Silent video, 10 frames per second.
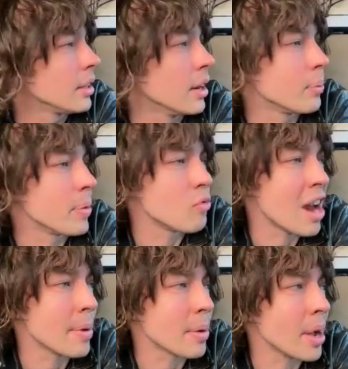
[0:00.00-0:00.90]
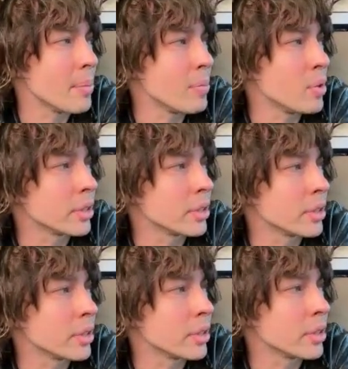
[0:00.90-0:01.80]
been ramming my music
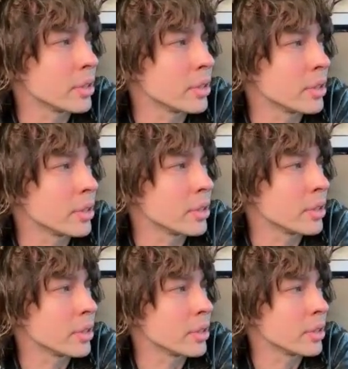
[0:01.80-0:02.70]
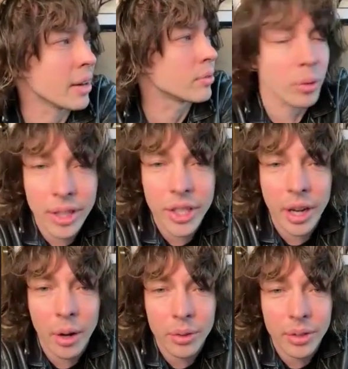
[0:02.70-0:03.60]
down
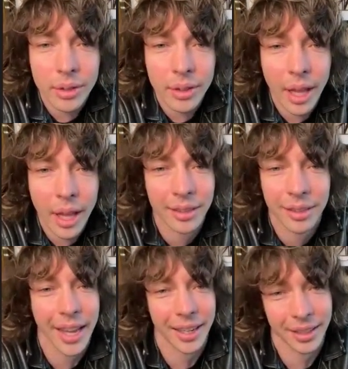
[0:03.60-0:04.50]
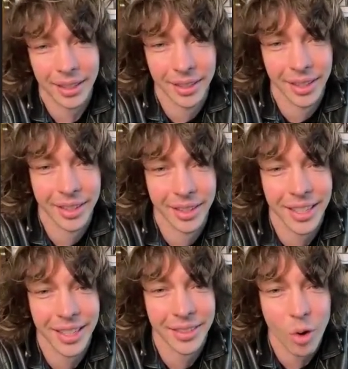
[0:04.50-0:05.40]
everyone's throats that she knows,
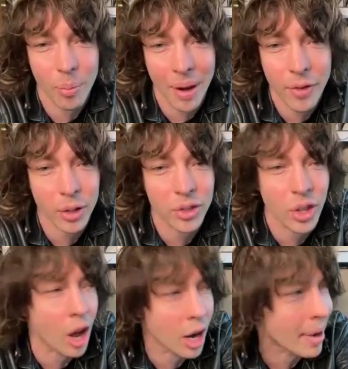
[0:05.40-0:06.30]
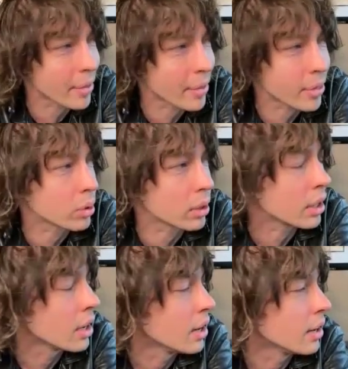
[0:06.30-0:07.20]
like since I wrote my
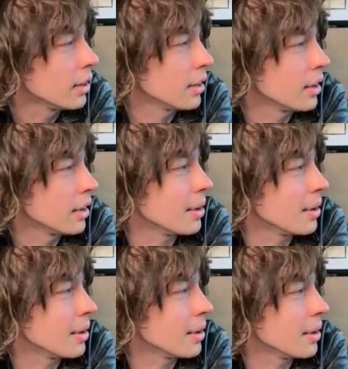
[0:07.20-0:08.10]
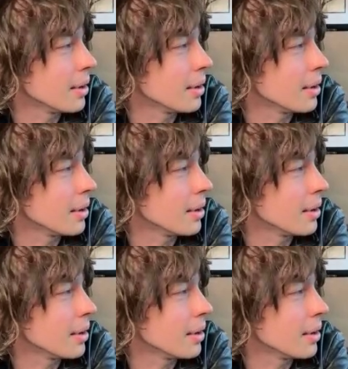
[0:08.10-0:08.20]
first song about the yodeler.